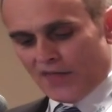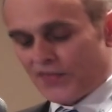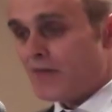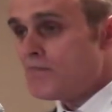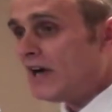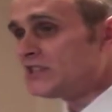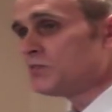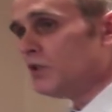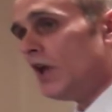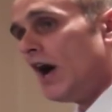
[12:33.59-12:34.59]
they're much
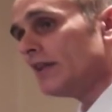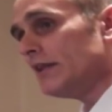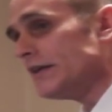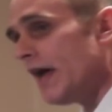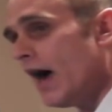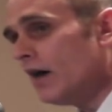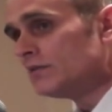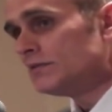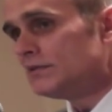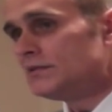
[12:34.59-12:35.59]
more likely
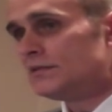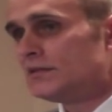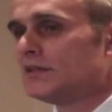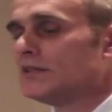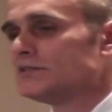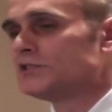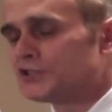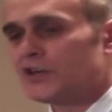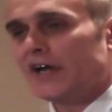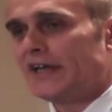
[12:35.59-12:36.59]
now to
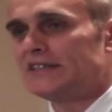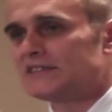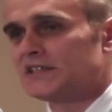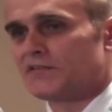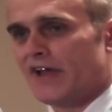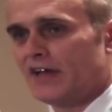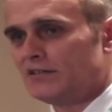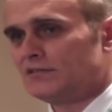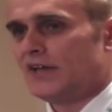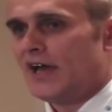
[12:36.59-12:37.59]
try an e-cigarette,
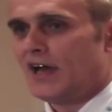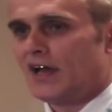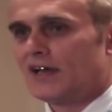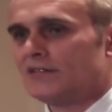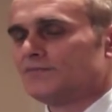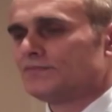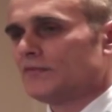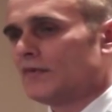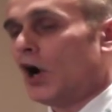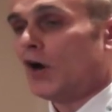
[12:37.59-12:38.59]

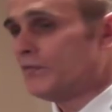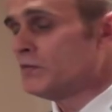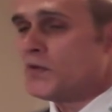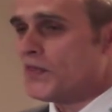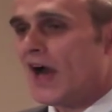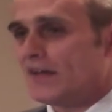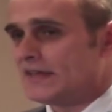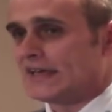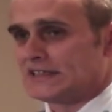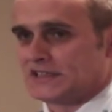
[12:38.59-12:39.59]
often without
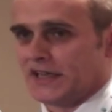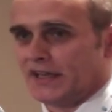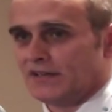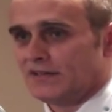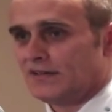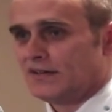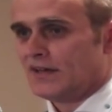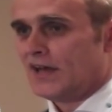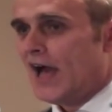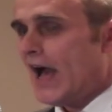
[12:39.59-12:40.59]
nicotine.
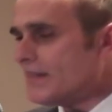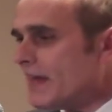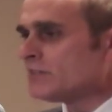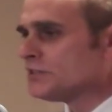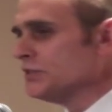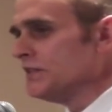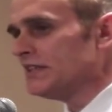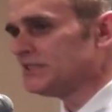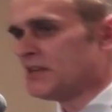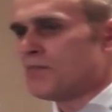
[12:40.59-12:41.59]
And they'll do
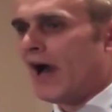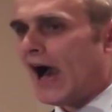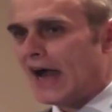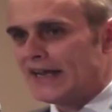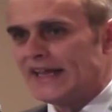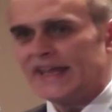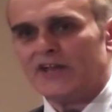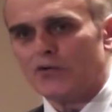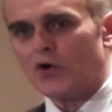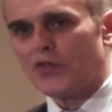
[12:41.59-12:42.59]
this at a party
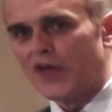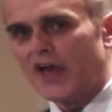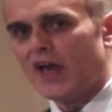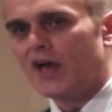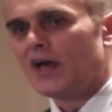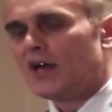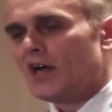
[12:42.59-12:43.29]
here or there,